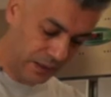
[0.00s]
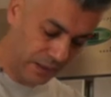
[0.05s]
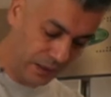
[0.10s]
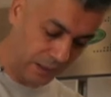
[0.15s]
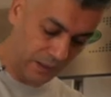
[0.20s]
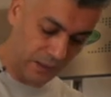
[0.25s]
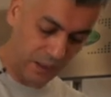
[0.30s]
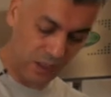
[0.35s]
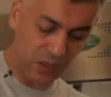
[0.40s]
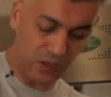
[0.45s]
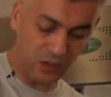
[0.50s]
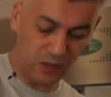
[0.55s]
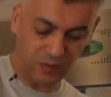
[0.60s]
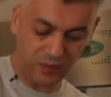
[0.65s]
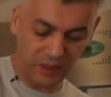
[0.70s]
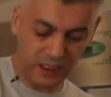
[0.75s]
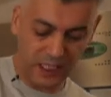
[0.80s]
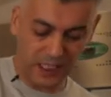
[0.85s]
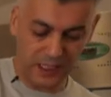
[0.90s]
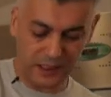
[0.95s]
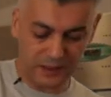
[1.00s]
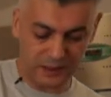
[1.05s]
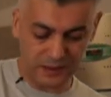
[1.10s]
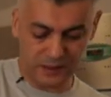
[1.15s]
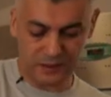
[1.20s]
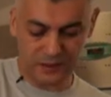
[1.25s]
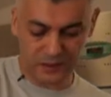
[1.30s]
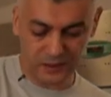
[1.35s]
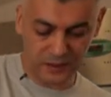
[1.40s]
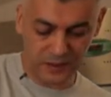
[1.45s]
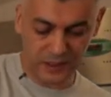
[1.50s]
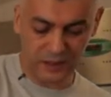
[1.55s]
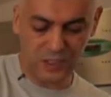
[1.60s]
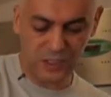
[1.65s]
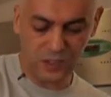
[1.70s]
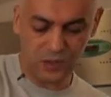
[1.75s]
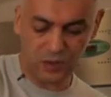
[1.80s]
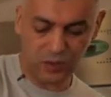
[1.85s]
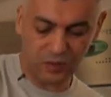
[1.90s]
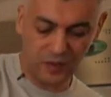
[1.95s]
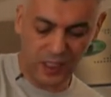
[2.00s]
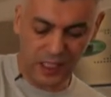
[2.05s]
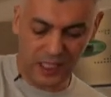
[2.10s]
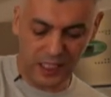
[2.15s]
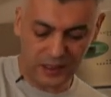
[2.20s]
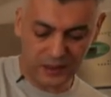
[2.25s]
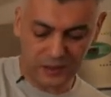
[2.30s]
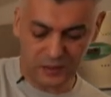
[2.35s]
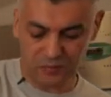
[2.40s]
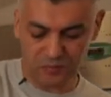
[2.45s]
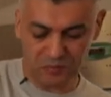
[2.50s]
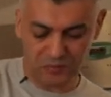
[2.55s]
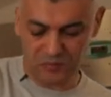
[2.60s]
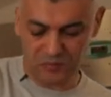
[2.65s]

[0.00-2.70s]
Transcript: the additions of the eggs. So the addition of the eggs,